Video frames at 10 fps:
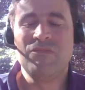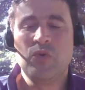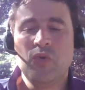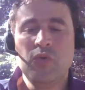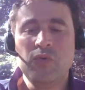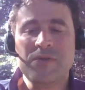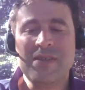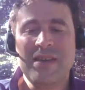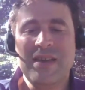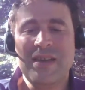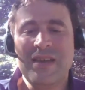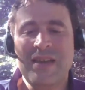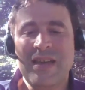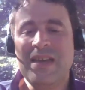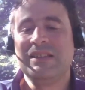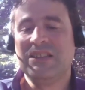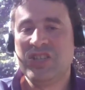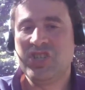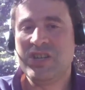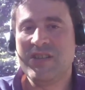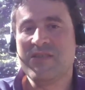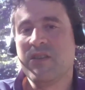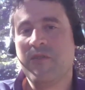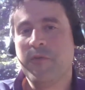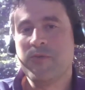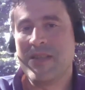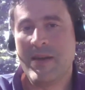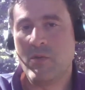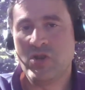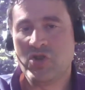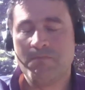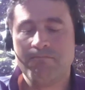whose English is not the first language.